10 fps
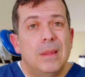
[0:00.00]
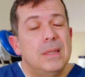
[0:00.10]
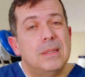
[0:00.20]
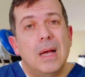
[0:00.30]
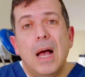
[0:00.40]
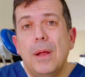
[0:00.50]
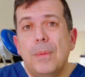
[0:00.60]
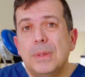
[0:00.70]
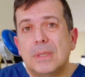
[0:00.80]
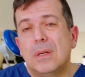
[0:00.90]
There's a higher
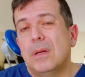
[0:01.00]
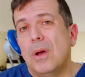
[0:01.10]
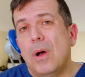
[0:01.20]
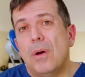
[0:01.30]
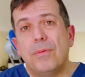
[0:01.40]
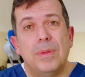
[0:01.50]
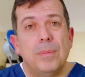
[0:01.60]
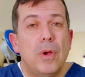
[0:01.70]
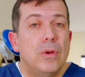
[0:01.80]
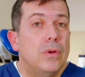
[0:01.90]
risk of the
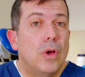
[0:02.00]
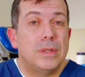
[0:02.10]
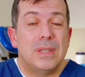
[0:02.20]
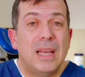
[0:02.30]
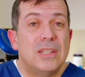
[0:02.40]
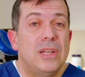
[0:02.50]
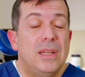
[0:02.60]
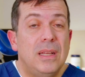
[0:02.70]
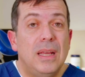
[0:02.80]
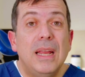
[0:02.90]
bone not
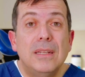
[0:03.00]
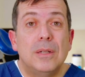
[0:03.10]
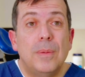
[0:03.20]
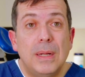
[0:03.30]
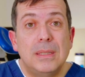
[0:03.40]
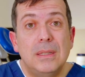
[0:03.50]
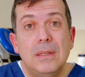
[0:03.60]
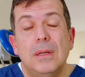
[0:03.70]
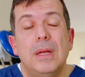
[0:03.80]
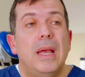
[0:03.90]
actually
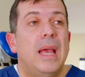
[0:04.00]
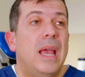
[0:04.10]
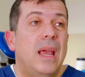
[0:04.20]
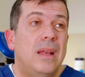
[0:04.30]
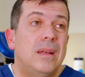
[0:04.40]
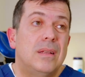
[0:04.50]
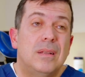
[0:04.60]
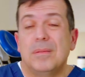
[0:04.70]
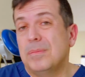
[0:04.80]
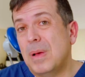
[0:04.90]
integrating, and
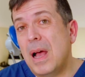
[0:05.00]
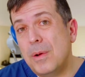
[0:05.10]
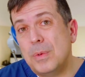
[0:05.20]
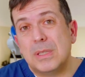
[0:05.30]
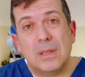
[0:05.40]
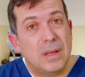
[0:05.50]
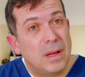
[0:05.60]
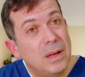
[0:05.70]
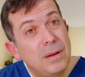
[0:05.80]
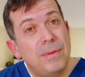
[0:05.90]
higher risk
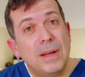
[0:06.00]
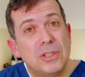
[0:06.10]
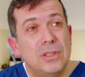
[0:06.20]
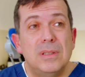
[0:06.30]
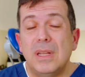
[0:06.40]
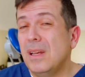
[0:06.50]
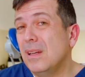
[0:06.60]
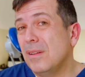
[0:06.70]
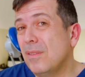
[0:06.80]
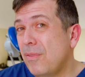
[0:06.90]
infection
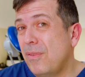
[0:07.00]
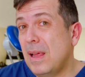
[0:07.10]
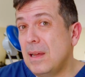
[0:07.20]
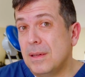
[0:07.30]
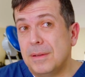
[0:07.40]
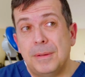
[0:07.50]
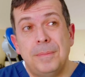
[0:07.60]
and failure.